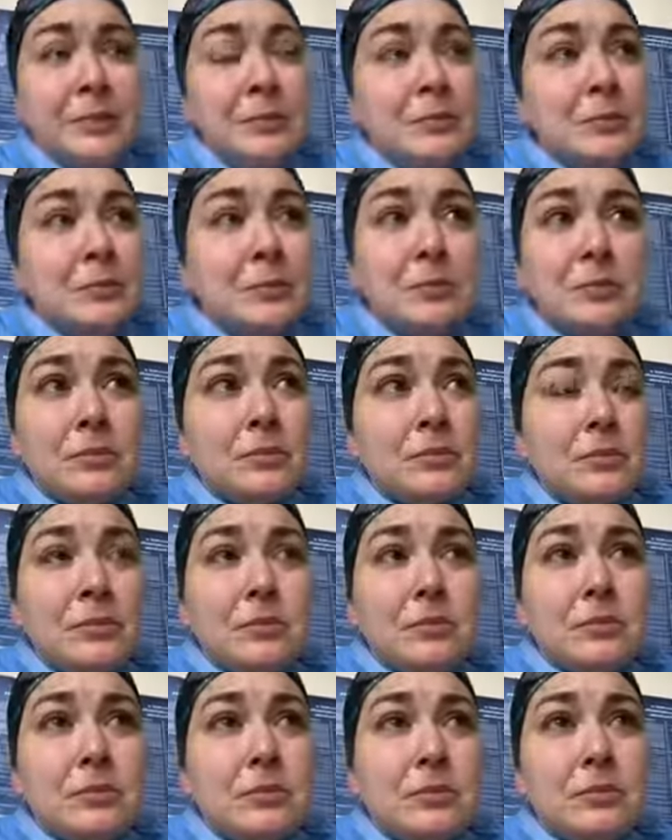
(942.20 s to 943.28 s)

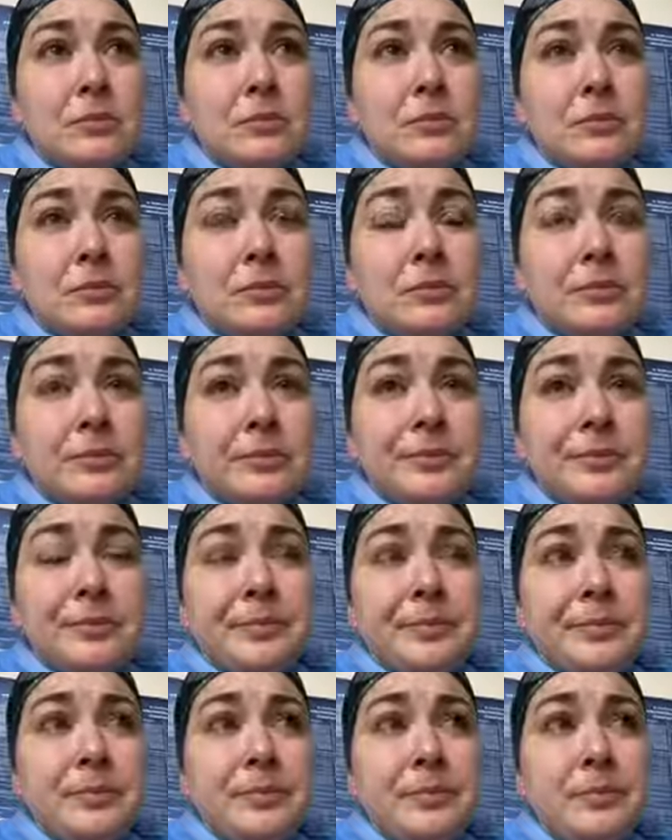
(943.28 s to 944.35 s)

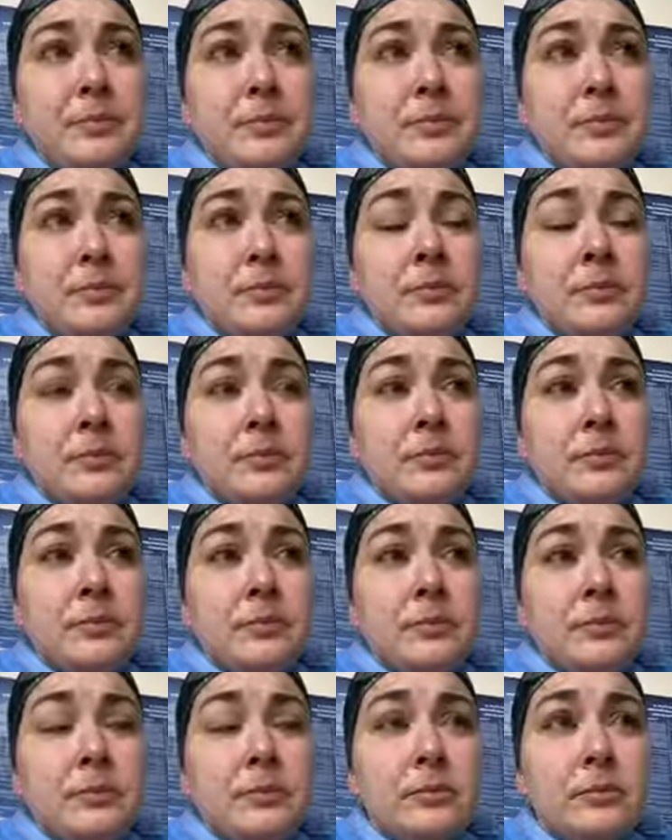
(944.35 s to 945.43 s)

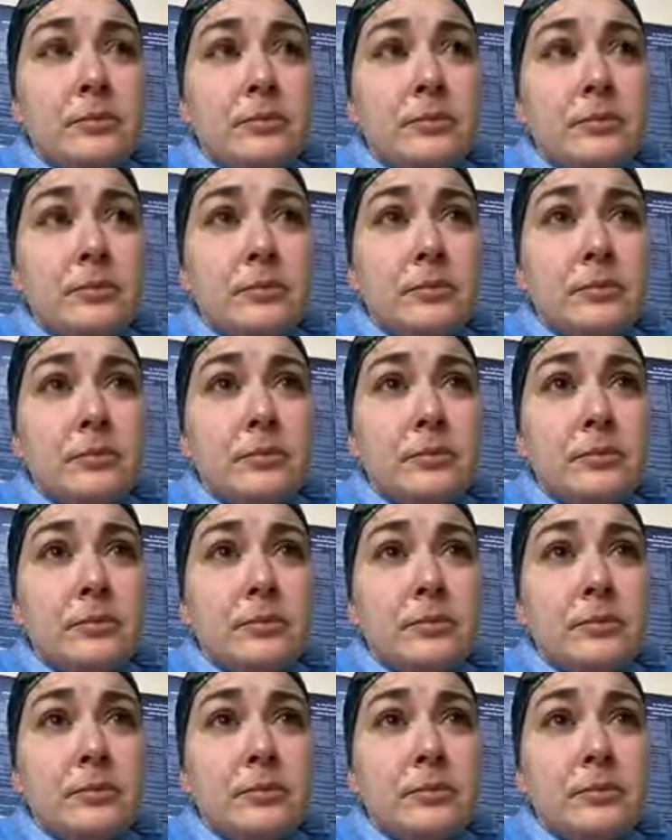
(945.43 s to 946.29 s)
Nobody speaks.